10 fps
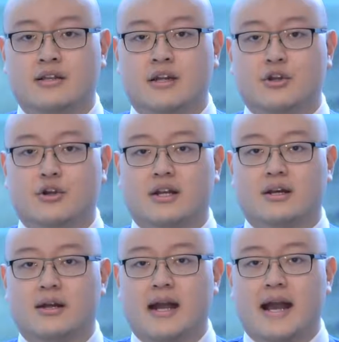then you're going
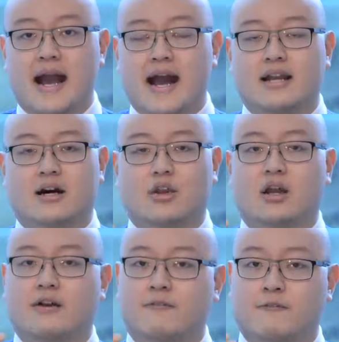to add a
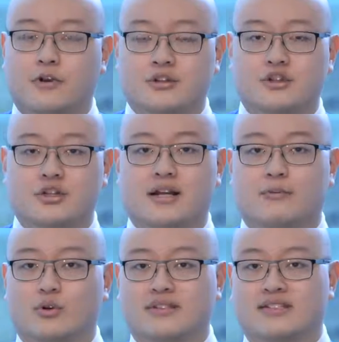lot of friction
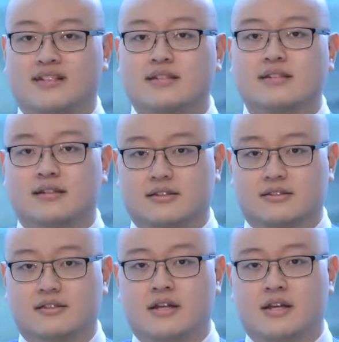and
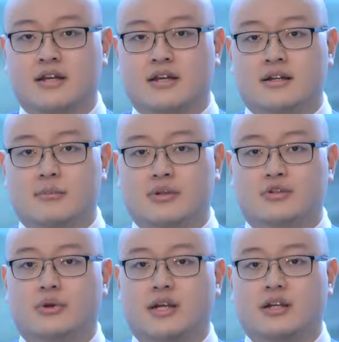resistance
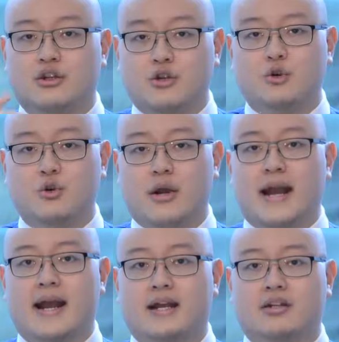between you
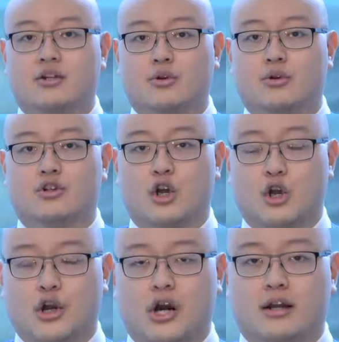and your
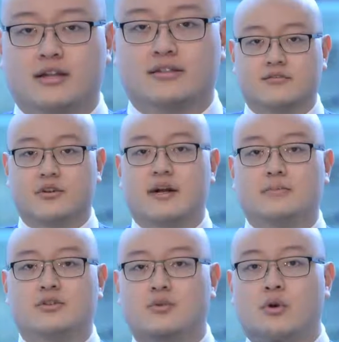target audience for
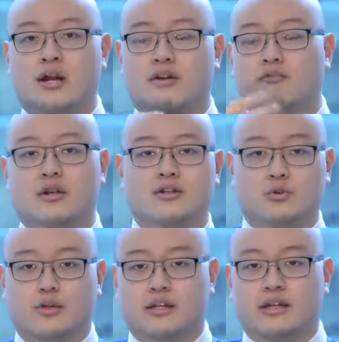them to convert
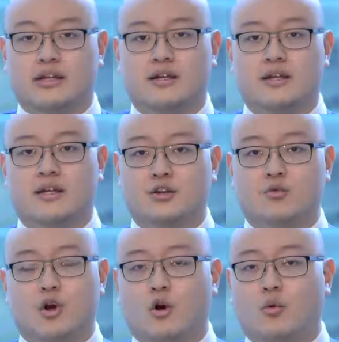into a lead. You
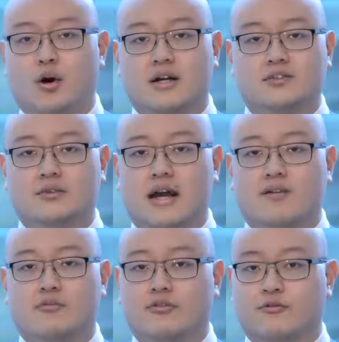don't want to
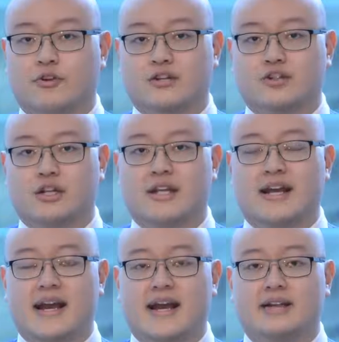have more friction
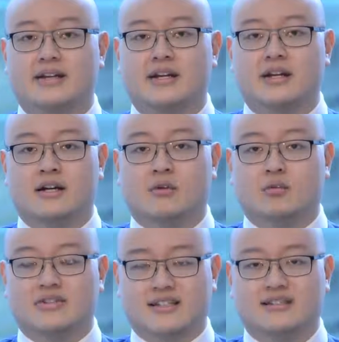and a
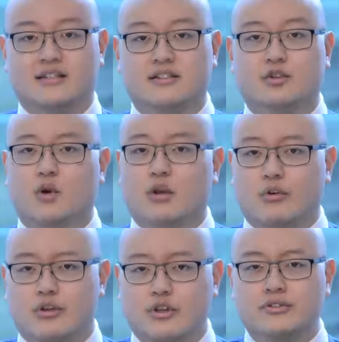resistance. You want to
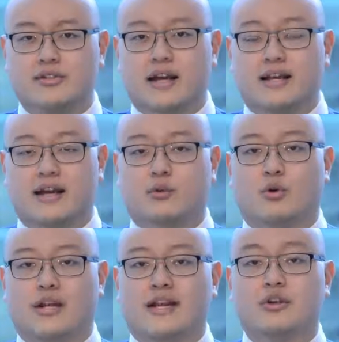reduce that and you
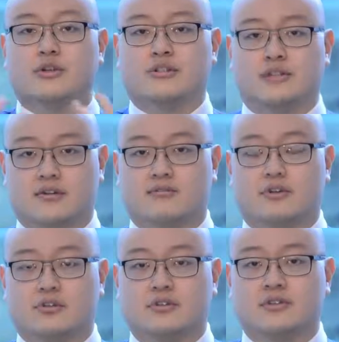want to increase the
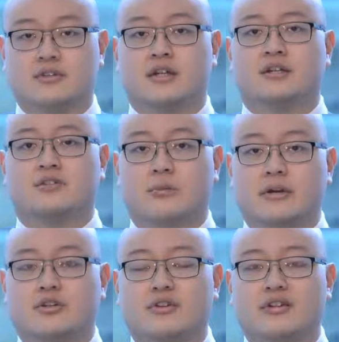conversions. So you want to
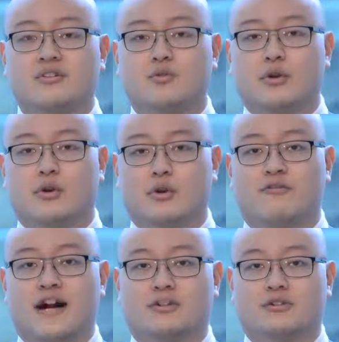make sure these 3 critical
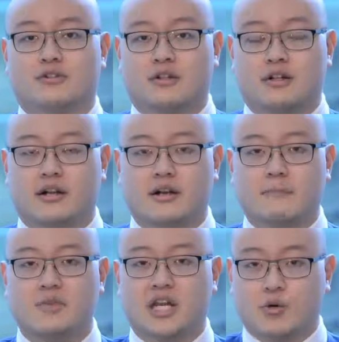factors are
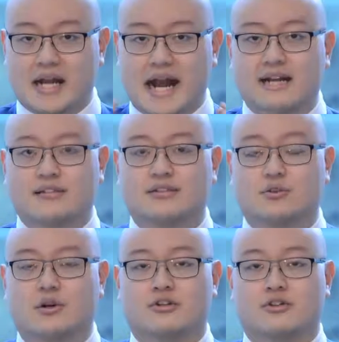clear, and you want to ask these
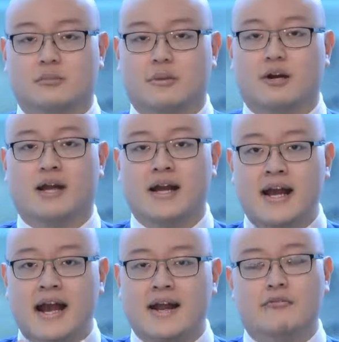questions about
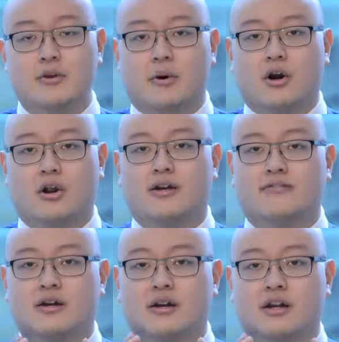every part
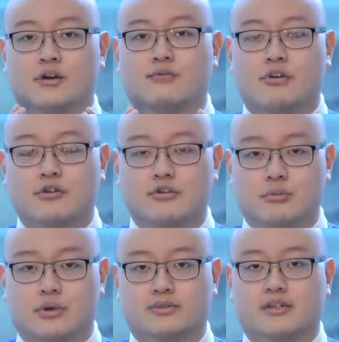of the conversion
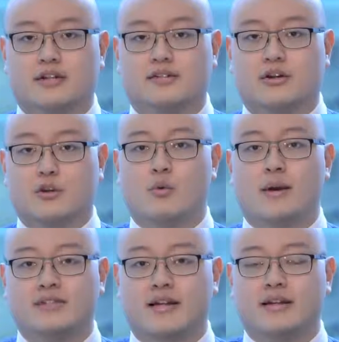process on your
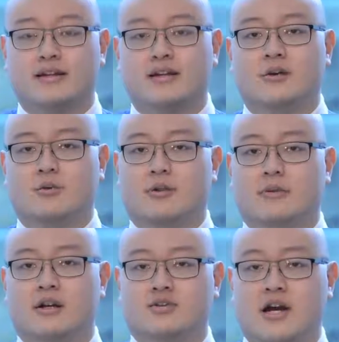website
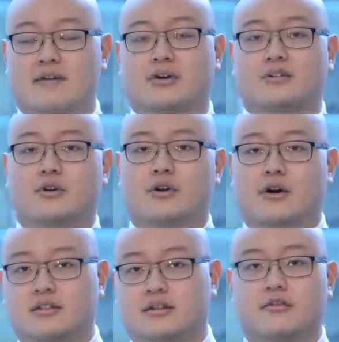when traffic is going
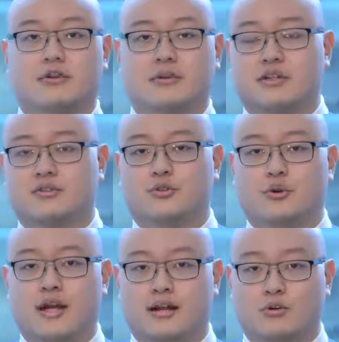on to convert them
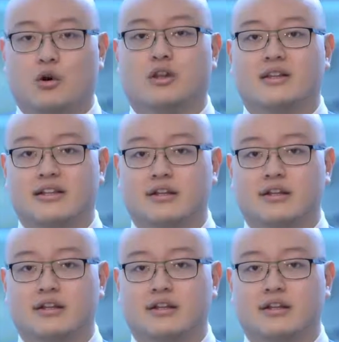into a quality